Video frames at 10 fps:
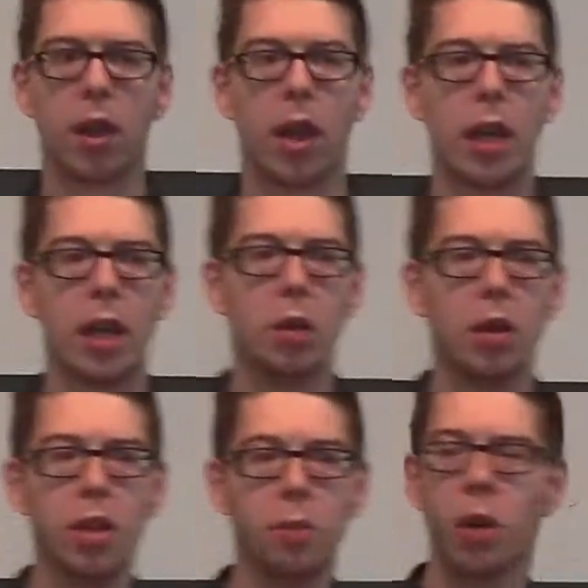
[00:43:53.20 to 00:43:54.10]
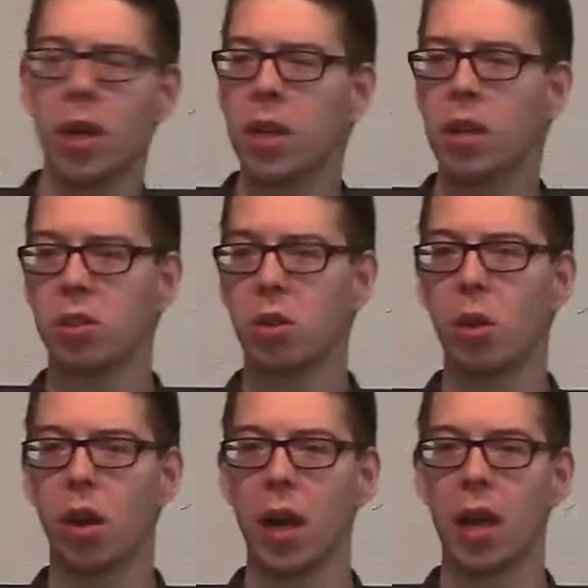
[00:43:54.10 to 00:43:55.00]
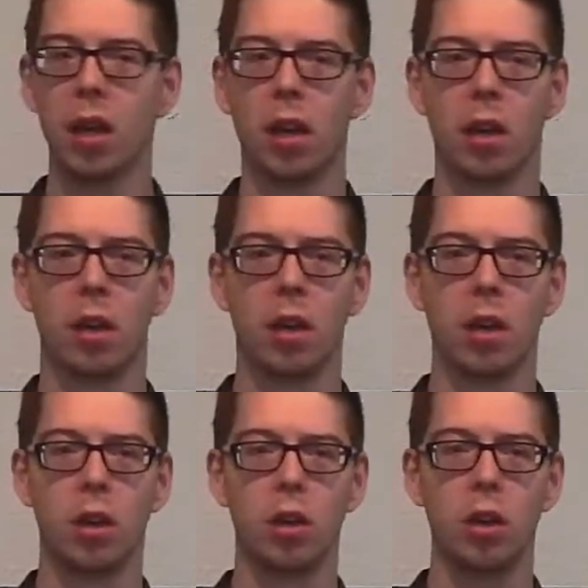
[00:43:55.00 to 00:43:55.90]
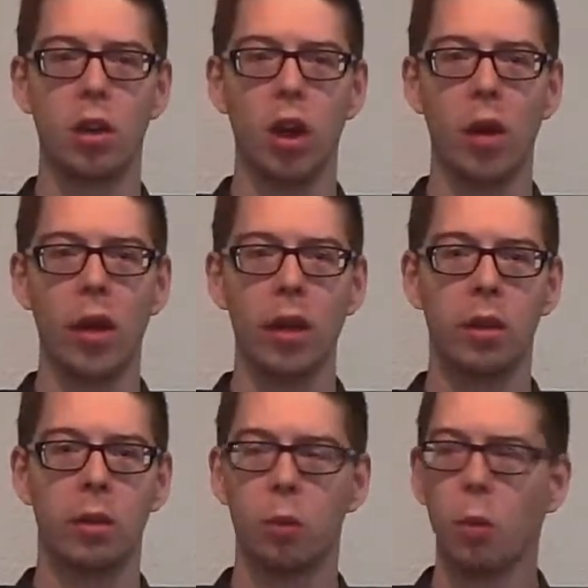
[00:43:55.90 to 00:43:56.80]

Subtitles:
Now at this point in the story, you're going,